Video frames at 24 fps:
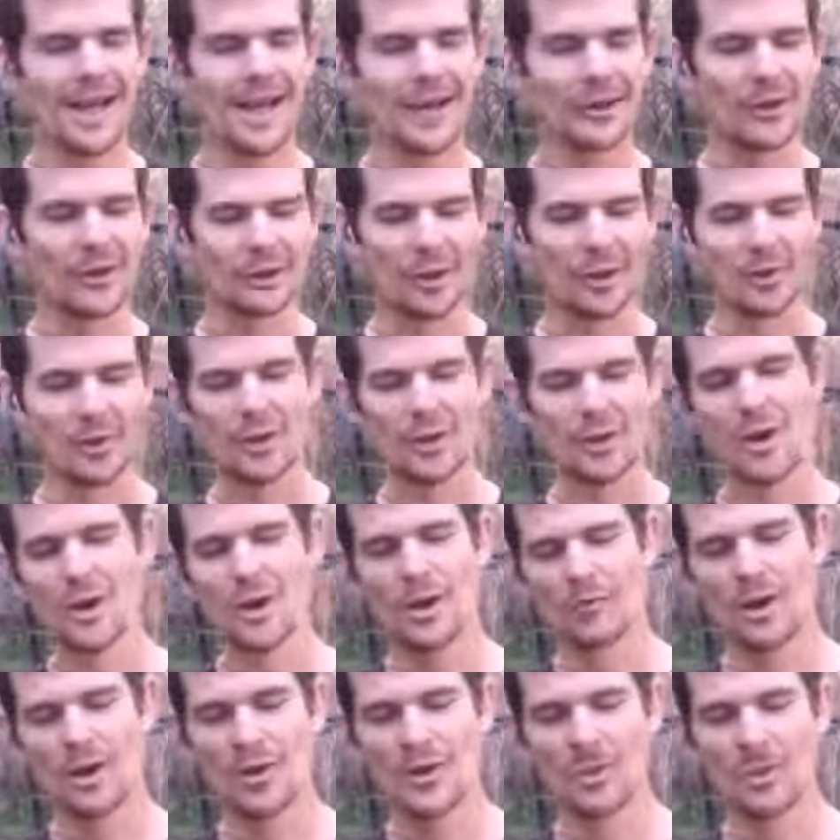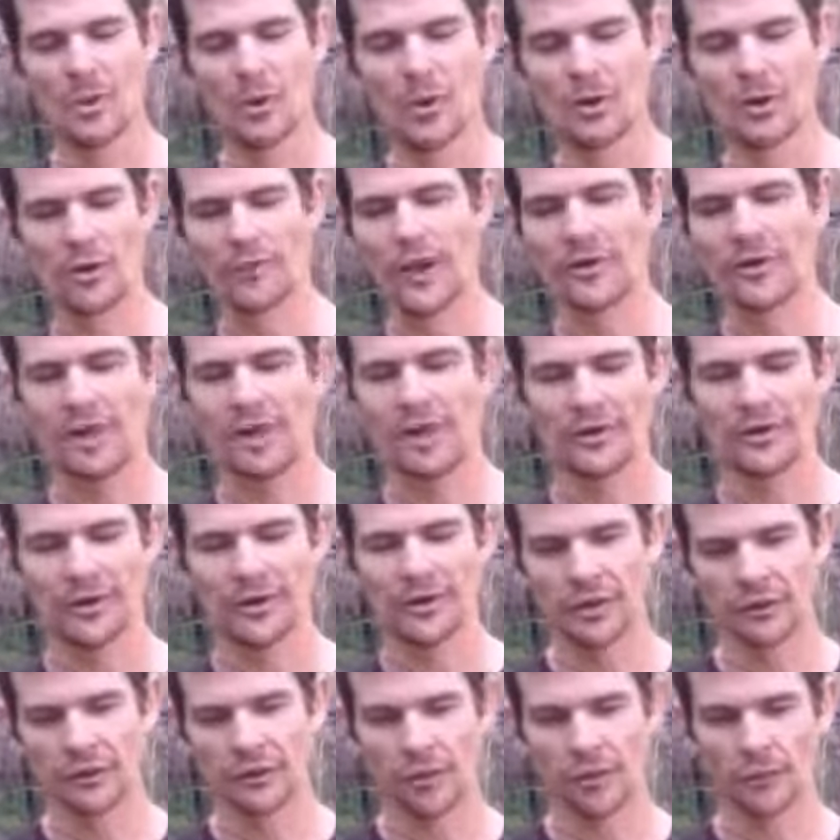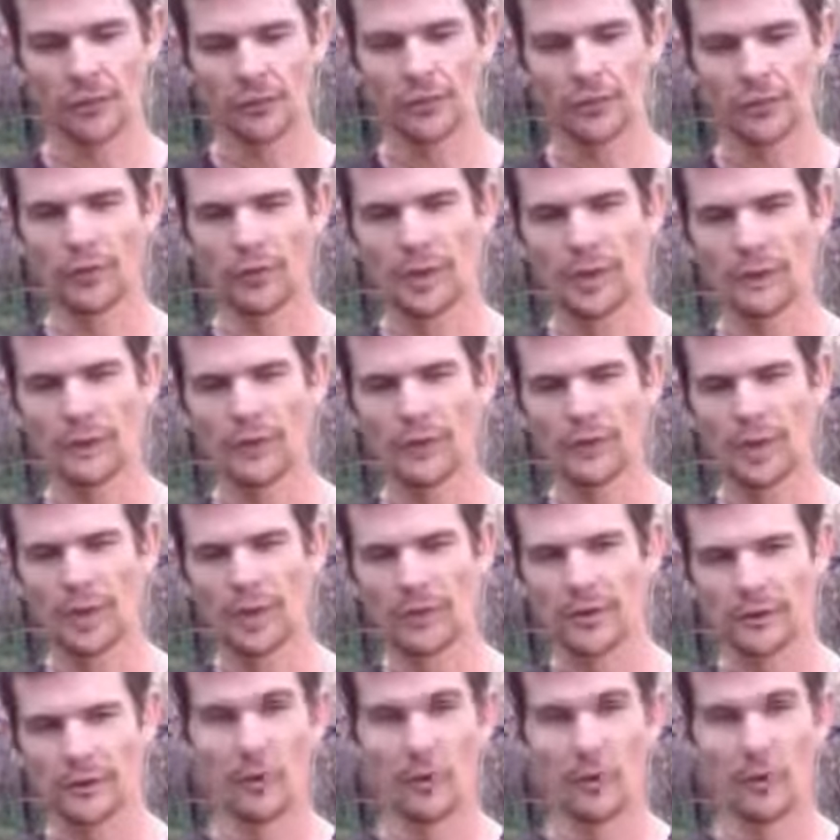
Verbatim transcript: And so reading the book, fantastic. Did the raw food thing for a bit.